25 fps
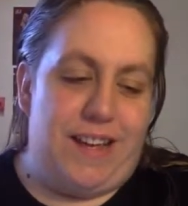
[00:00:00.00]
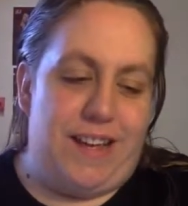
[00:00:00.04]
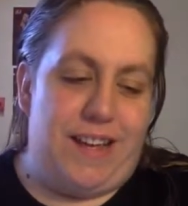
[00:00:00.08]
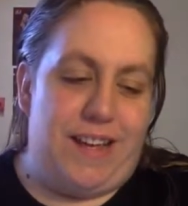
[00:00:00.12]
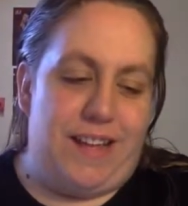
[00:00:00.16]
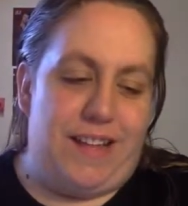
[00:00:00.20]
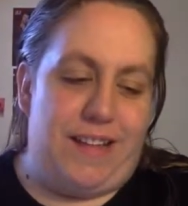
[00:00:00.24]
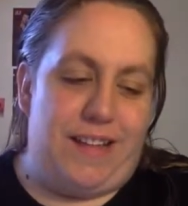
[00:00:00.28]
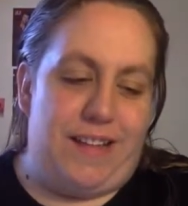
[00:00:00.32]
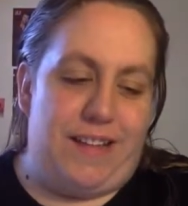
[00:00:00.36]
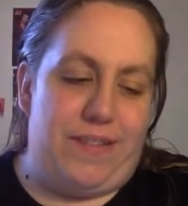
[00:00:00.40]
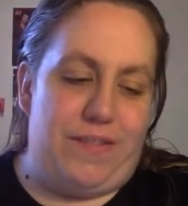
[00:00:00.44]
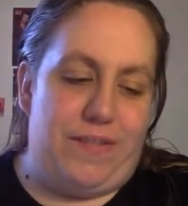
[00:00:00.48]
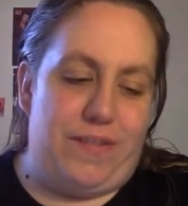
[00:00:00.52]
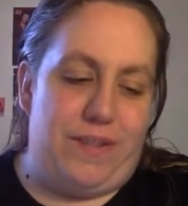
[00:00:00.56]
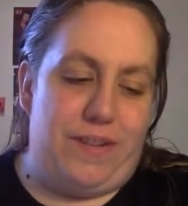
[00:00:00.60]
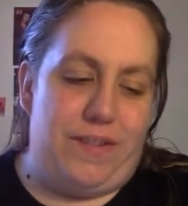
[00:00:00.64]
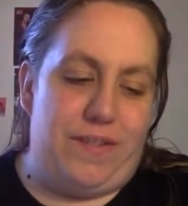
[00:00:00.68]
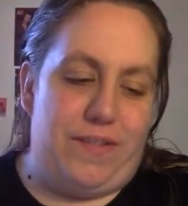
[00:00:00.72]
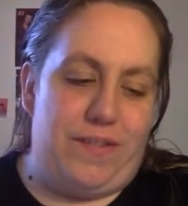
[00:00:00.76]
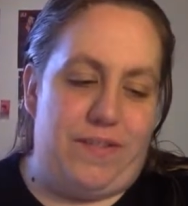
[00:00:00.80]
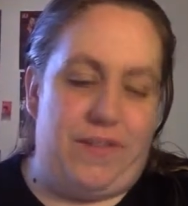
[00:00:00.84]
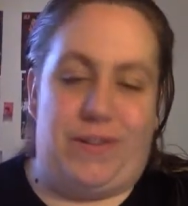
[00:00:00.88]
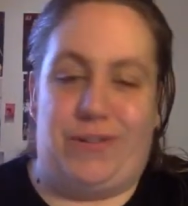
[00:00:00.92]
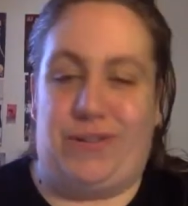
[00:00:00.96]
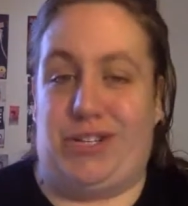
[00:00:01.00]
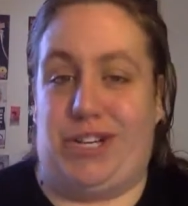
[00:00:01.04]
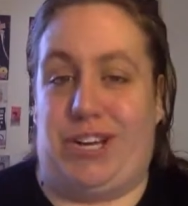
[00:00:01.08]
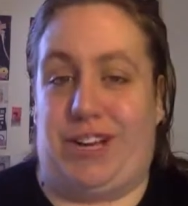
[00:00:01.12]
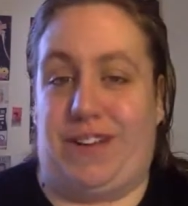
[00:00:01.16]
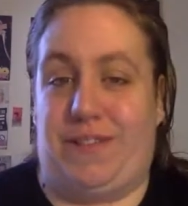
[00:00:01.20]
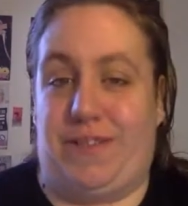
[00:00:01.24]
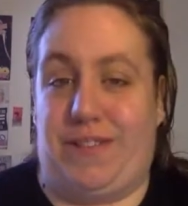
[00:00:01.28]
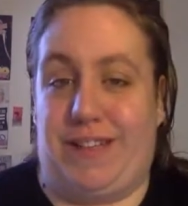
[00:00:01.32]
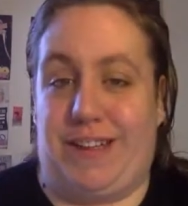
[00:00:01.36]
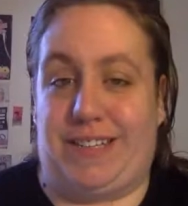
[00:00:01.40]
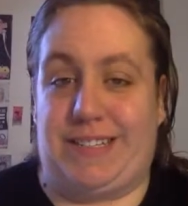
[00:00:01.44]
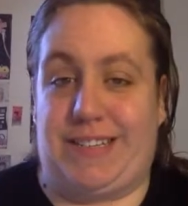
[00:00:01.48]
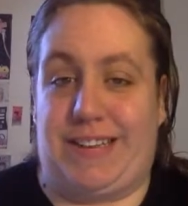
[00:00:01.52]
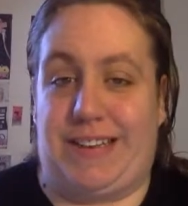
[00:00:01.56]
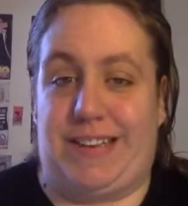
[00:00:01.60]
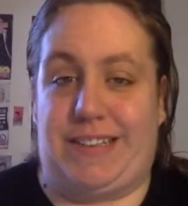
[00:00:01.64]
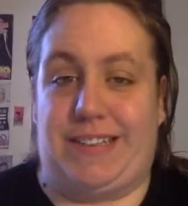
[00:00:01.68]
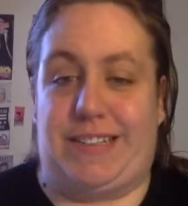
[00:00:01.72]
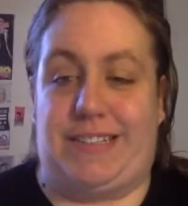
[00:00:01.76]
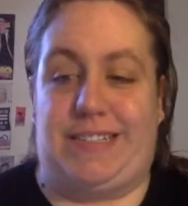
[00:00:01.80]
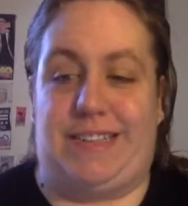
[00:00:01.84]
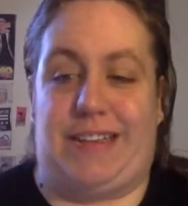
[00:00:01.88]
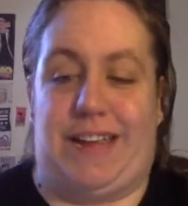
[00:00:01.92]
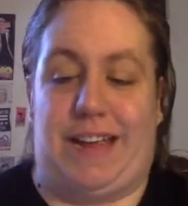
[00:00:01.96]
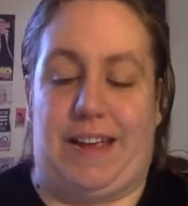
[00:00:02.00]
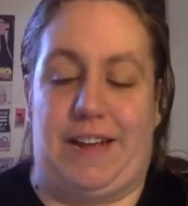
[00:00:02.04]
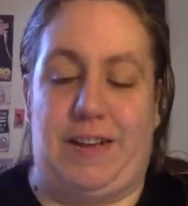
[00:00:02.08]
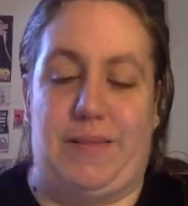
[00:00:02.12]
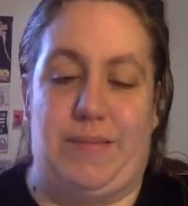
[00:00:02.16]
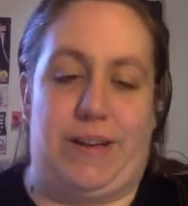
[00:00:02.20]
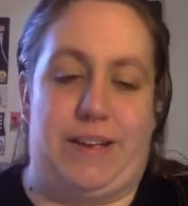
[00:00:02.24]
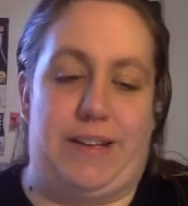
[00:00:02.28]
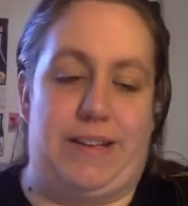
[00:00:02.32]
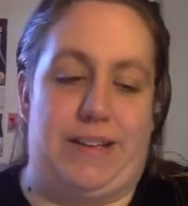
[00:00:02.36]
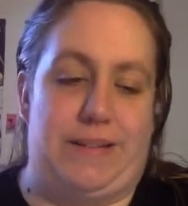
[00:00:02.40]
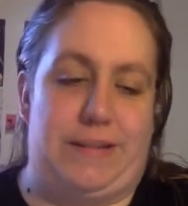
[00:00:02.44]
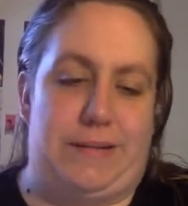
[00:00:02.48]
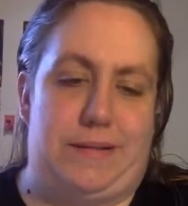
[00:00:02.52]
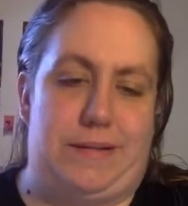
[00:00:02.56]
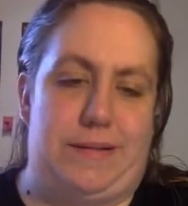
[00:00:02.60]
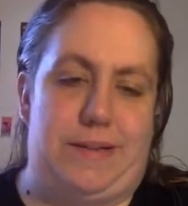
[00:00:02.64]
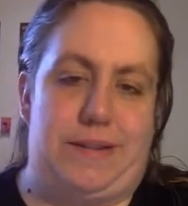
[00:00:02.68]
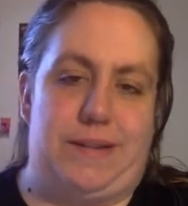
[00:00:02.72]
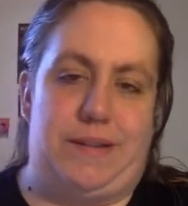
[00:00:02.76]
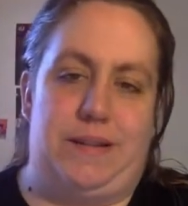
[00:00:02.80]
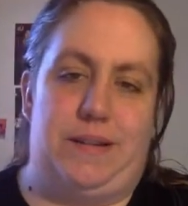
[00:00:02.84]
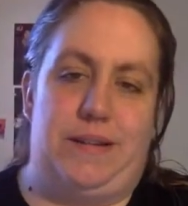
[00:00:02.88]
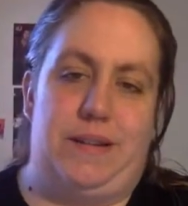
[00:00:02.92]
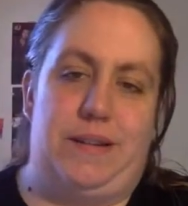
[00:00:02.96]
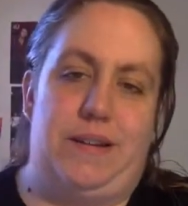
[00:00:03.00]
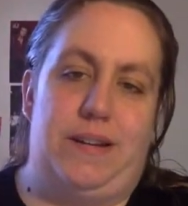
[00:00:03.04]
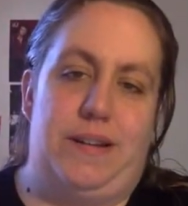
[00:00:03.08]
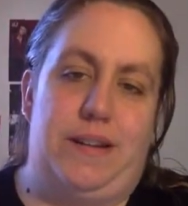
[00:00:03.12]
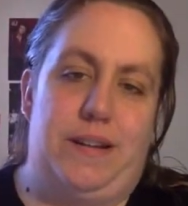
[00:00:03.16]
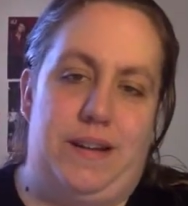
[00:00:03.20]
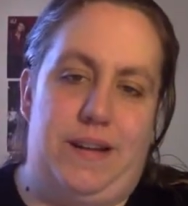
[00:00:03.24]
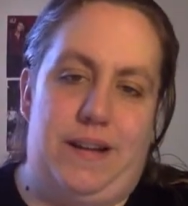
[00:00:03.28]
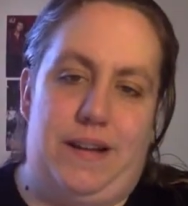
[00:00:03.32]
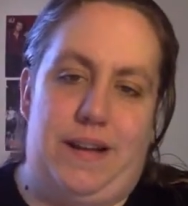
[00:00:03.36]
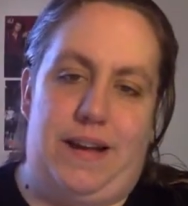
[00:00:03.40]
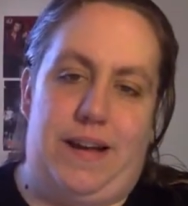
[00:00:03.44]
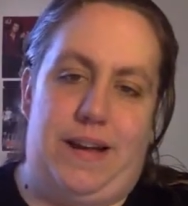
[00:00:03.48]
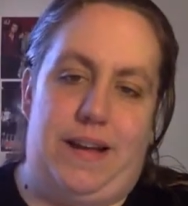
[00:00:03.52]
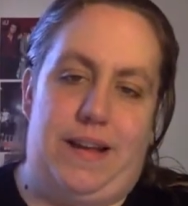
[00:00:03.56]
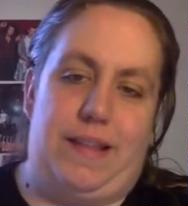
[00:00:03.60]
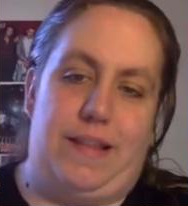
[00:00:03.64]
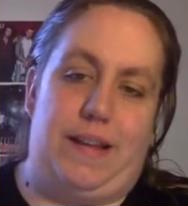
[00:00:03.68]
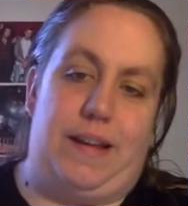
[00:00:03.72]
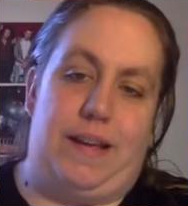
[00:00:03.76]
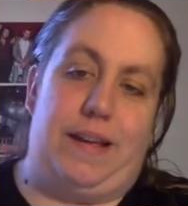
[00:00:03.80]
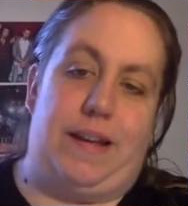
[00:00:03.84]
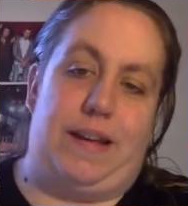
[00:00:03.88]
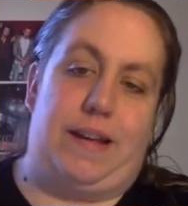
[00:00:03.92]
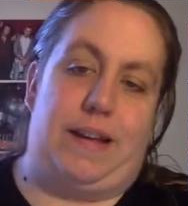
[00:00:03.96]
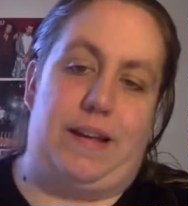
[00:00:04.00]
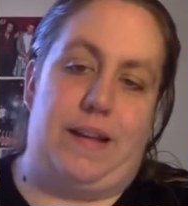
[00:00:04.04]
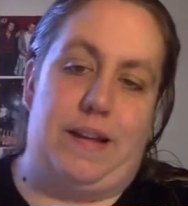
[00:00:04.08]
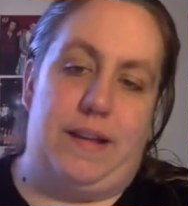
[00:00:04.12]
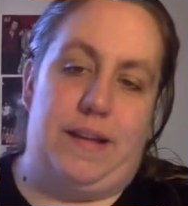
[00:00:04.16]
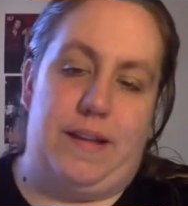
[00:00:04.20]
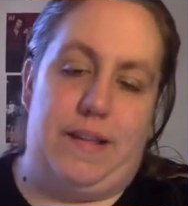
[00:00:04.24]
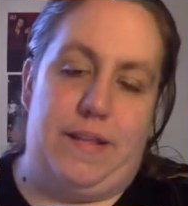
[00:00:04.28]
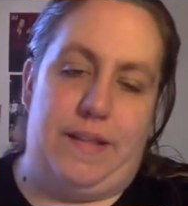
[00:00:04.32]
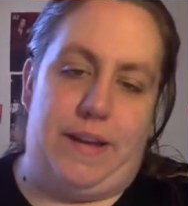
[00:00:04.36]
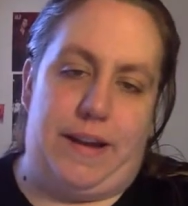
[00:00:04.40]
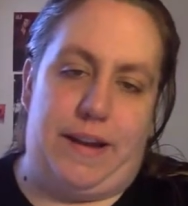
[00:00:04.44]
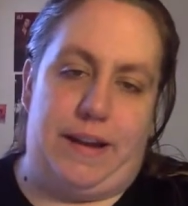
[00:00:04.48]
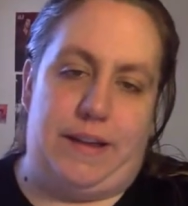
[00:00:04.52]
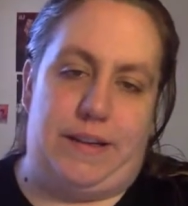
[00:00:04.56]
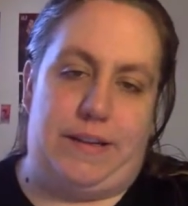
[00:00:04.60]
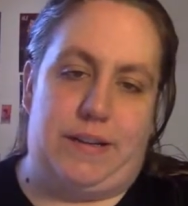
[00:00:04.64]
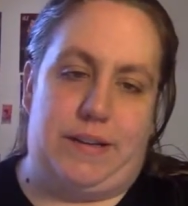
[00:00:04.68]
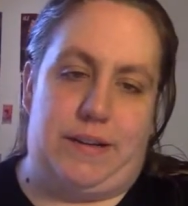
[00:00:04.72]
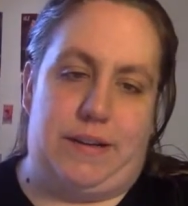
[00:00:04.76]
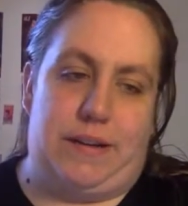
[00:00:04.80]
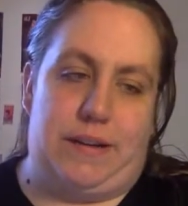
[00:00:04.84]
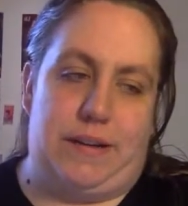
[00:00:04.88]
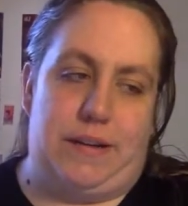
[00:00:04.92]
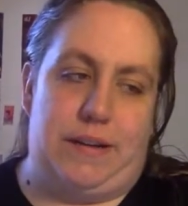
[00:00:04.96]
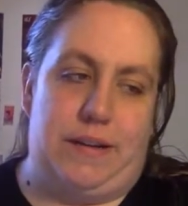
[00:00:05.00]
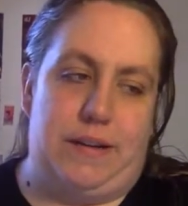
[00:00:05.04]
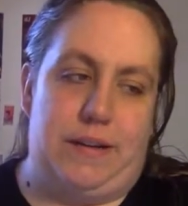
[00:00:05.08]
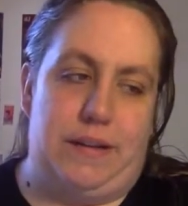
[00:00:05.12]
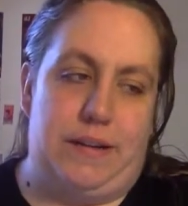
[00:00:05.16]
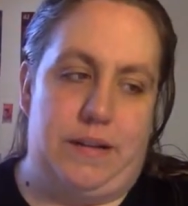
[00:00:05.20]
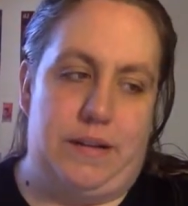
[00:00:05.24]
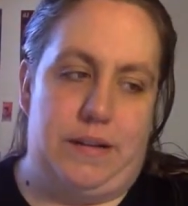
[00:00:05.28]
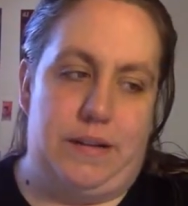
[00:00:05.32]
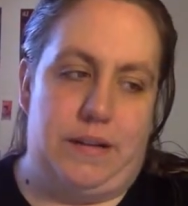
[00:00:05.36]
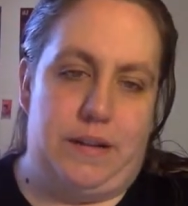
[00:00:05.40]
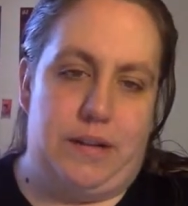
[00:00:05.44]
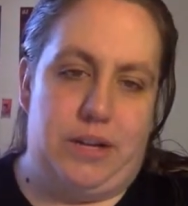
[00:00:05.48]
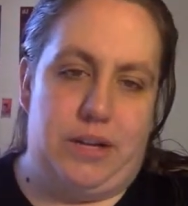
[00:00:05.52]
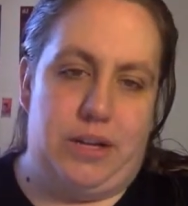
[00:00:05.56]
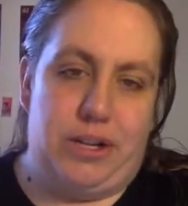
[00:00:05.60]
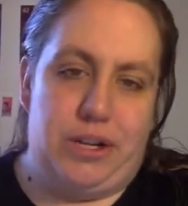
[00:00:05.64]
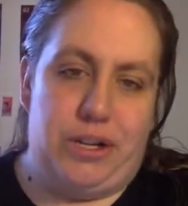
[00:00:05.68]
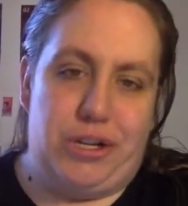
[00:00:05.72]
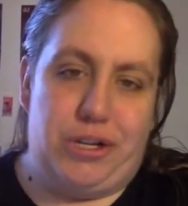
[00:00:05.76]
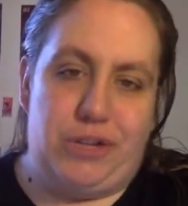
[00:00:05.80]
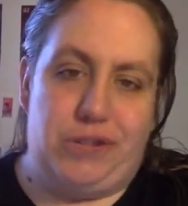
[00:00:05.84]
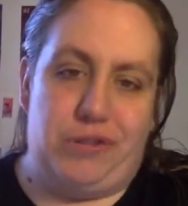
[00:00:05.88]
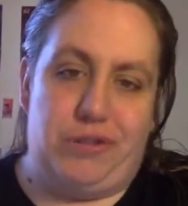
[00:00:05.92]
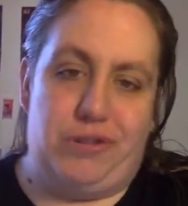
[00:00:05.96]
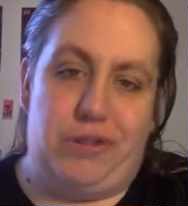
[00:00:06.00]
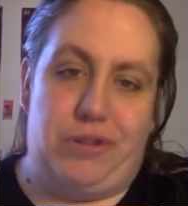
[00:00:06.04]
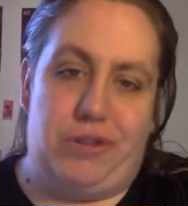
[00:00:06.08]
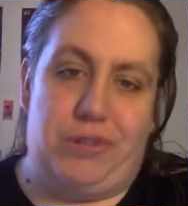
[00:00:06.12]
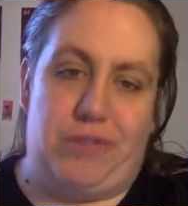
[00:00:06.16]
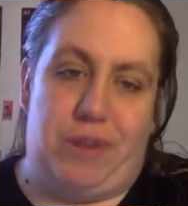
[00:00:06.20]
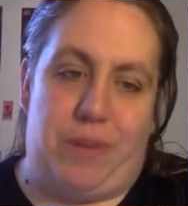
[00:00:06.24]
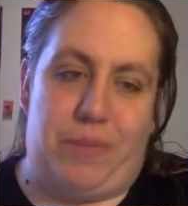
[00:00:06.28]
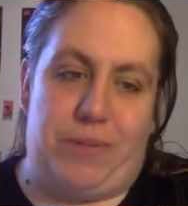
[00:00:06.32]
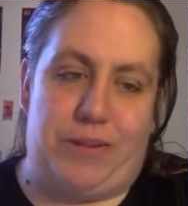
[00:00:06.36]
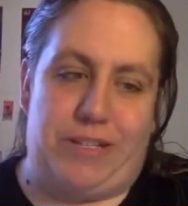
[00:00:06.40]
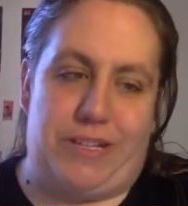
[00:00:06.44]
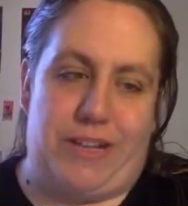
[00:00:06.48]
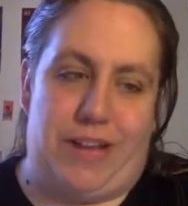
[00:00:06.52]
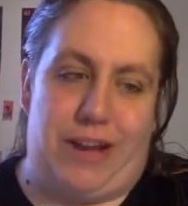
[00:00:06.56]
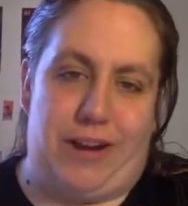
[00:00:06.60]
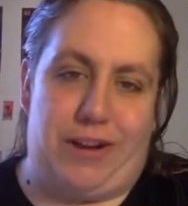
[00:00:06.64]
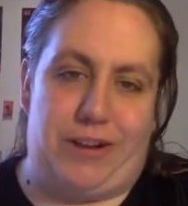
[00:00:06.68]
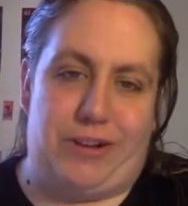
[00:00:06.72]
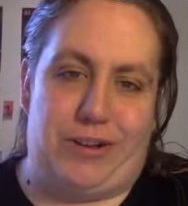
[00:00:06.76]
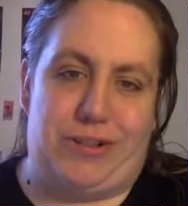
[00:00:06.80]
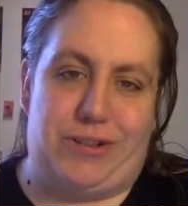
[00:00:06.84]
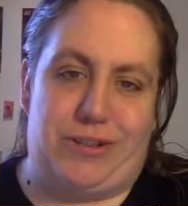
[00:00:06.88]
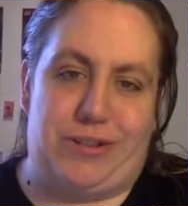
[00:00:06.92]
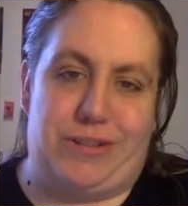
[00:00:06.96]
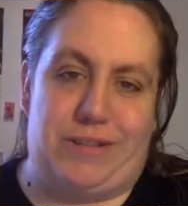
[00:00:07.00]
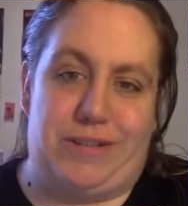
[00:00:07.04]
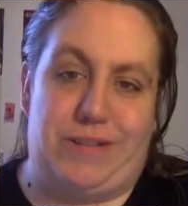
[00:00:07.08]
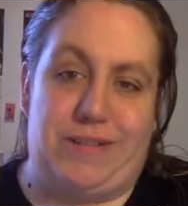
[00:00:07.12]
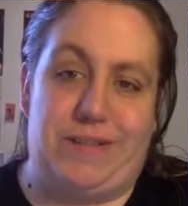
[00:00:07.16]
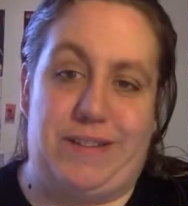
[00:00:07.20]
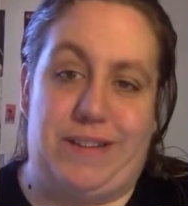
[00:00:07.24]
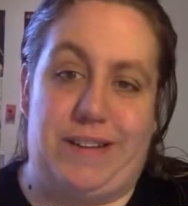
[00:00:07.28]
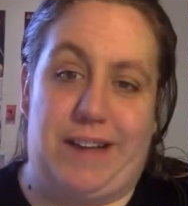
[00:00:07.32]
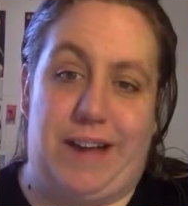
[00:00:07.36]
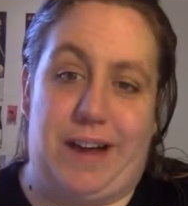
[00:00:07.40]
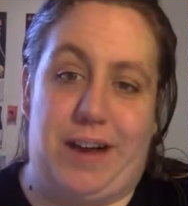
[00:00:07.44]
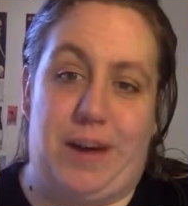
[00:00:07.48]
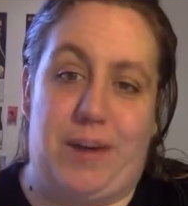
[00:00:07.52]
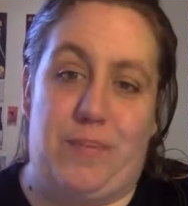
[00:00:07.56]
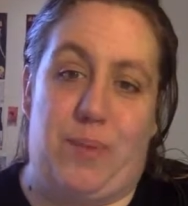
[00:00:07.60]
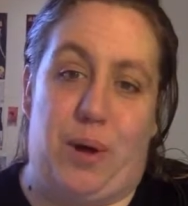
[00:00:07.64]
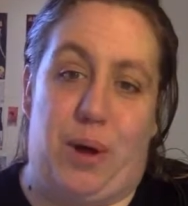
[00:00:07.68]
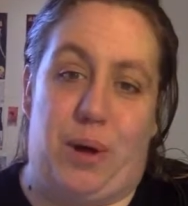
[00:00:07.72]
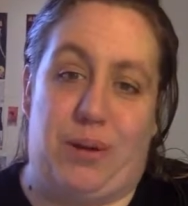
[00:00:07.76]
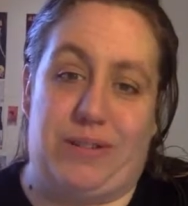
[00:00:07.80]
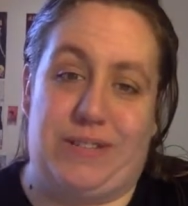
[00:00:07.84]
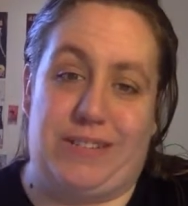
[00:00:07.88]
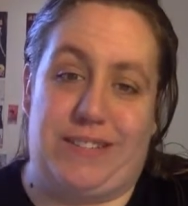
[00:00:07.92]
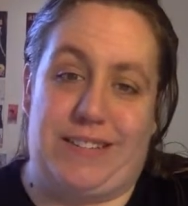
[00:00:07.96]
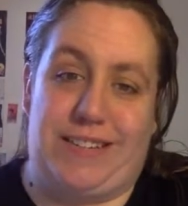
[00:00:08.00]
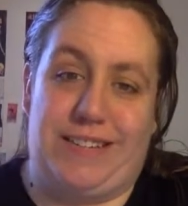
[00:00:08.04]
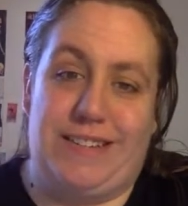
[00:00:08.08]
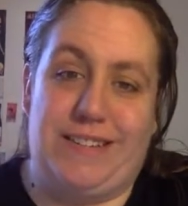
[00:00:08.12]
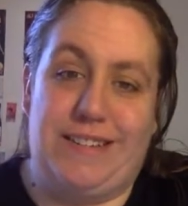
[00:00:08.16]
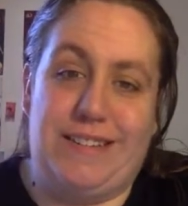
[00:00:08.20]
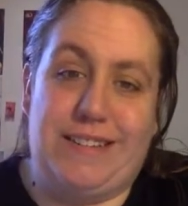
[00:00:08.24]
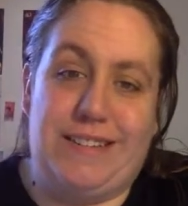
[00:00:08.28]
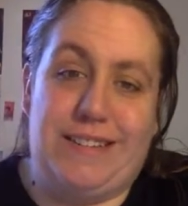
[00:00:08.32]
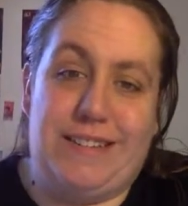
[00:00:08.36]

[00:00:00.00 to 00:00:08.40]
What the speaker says: it's one of the few chick flicks I can stand because I think that Julia Roberts' character is kind of ballsy.